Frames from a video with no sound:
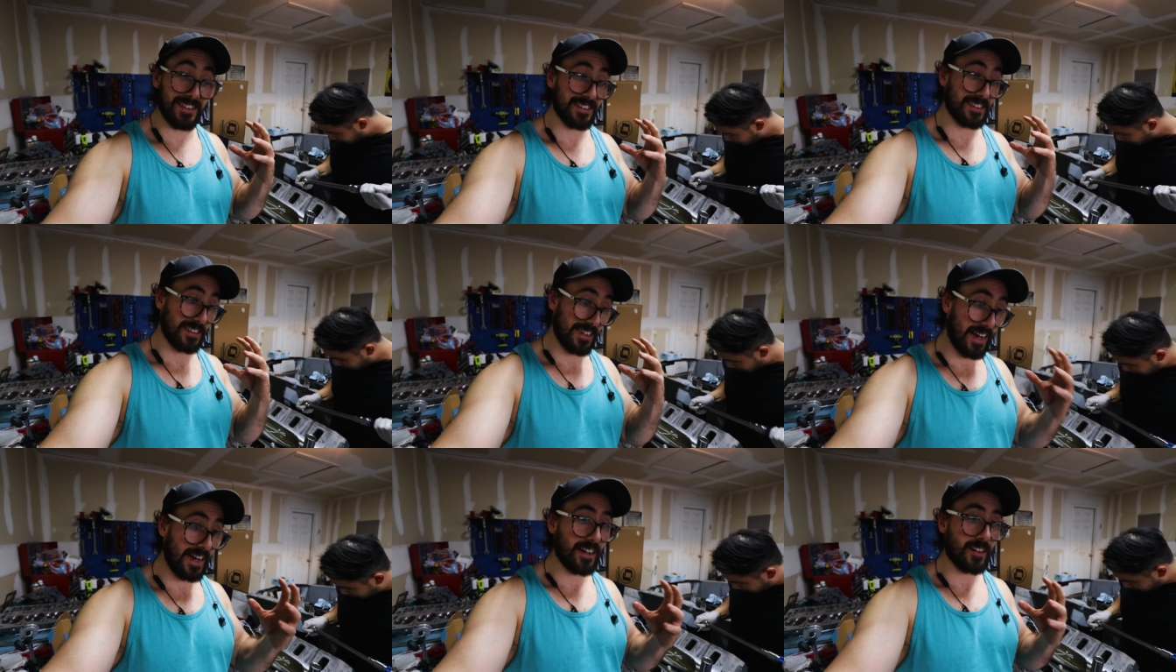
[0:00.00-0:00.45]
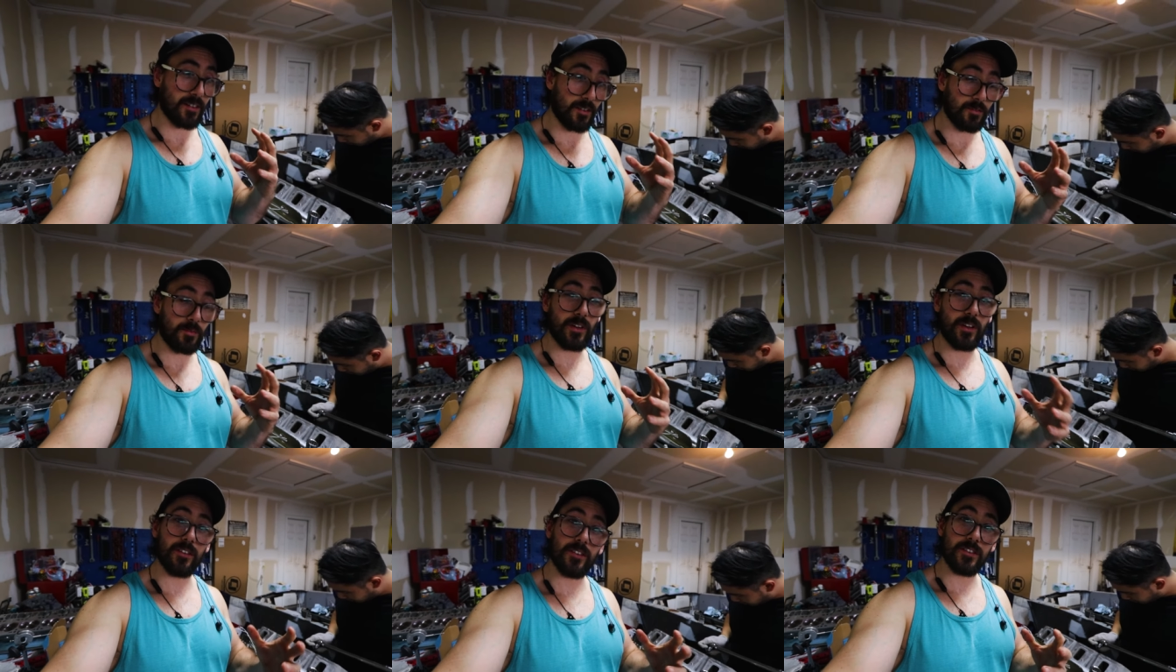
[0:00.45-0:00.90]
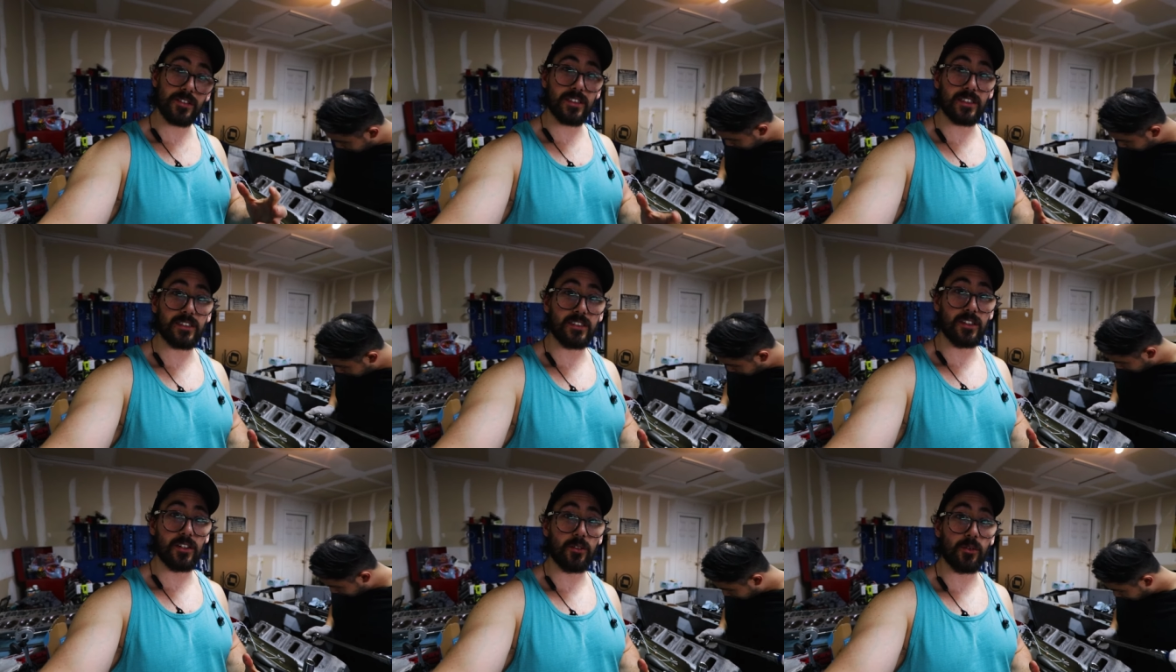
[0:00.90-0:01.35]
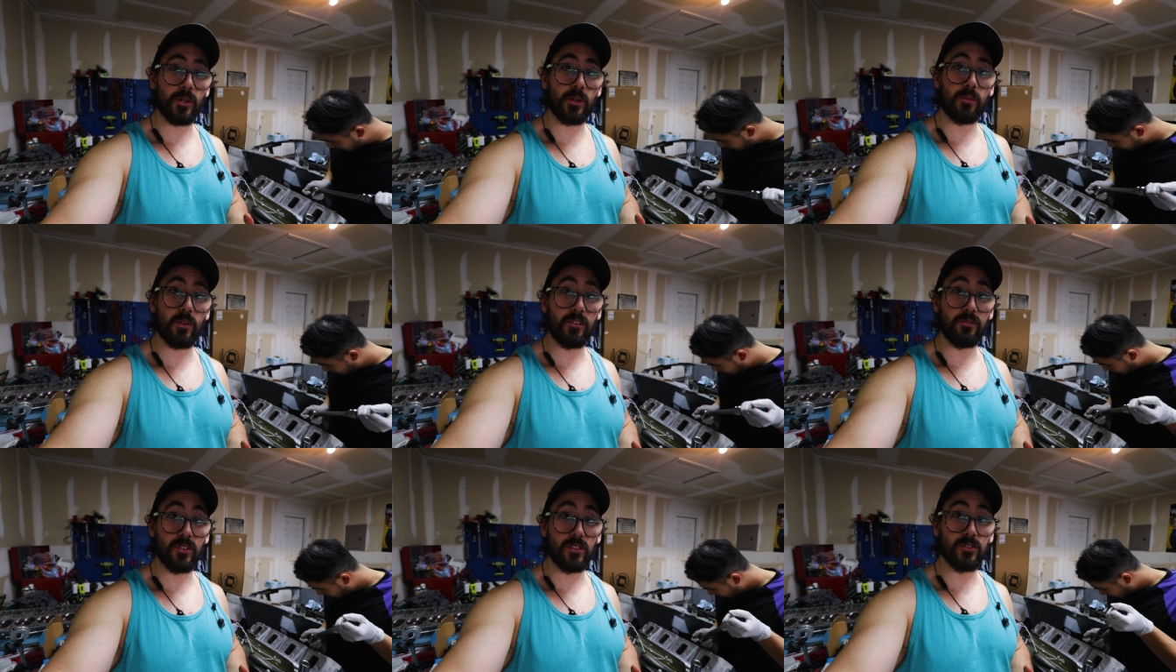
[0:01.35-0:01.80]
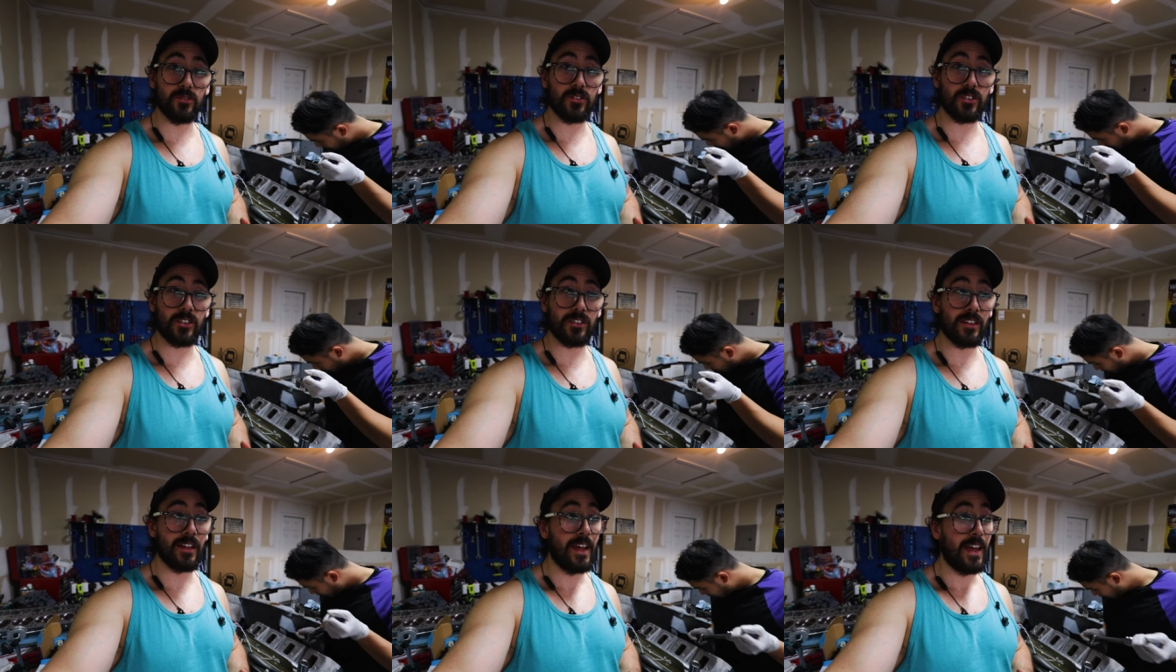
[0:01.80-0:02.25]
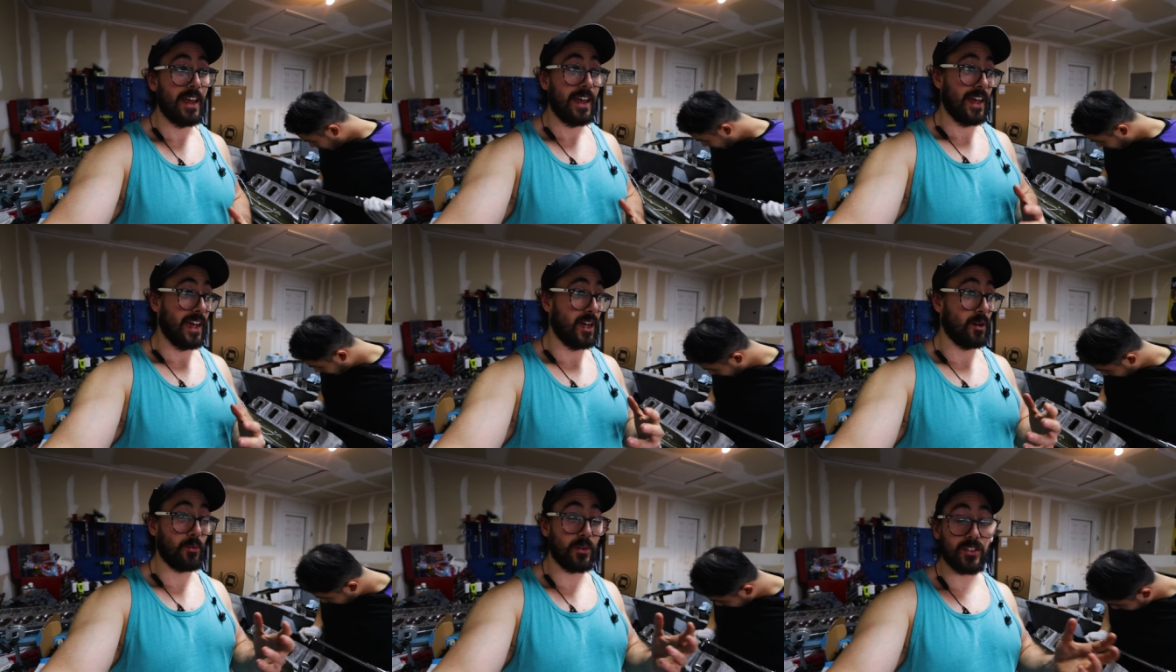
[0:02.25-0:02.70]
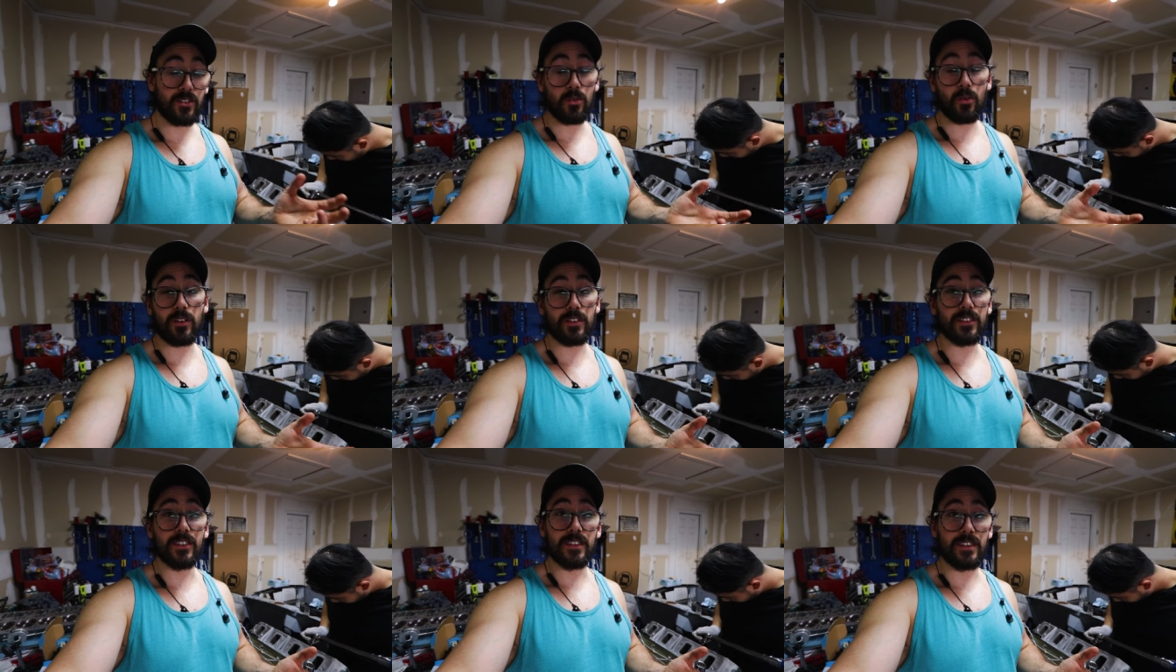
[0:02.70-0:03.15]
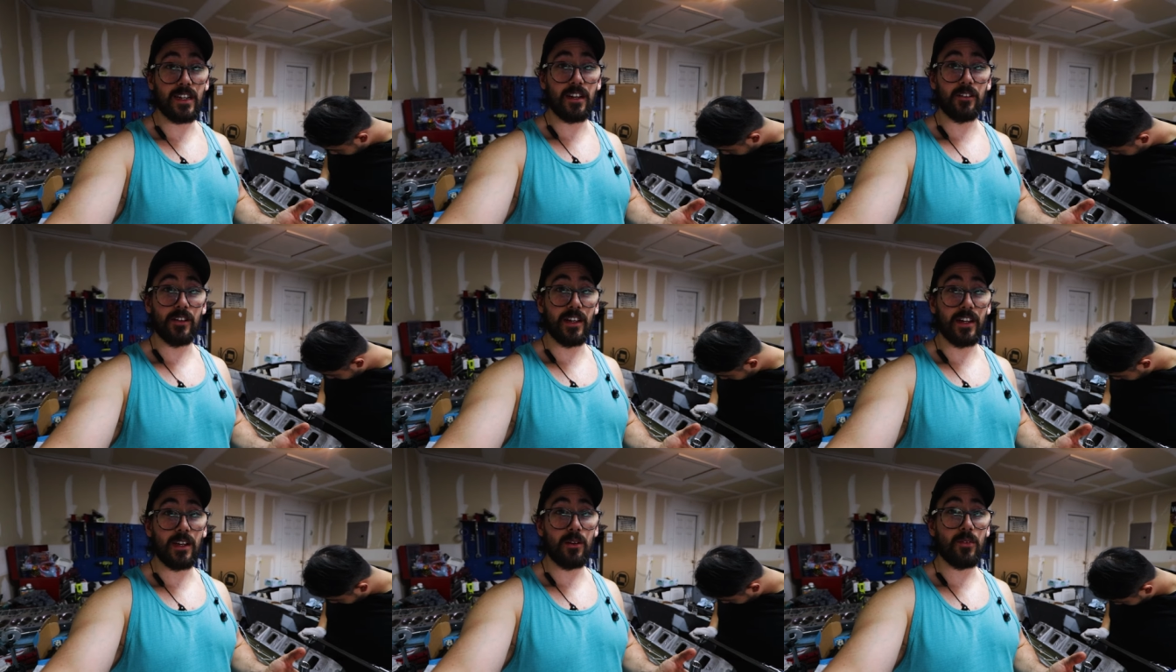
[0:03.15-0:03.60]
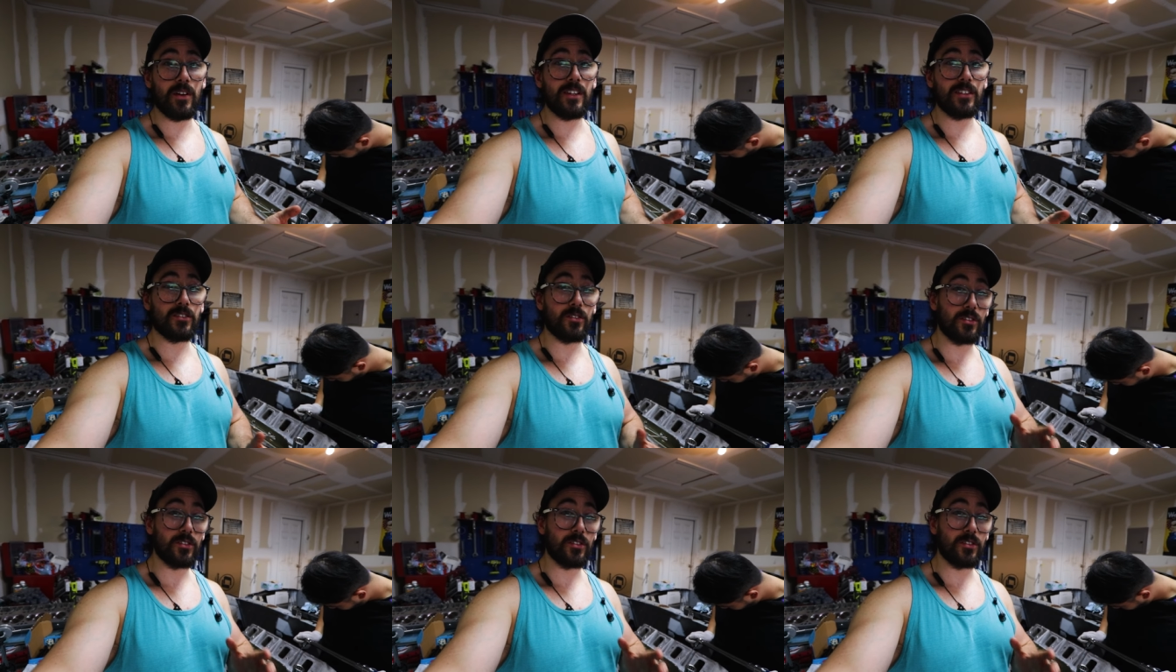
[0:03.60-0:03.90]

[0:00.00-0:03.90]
exact 360 degree revolution and we torqued it down anyway.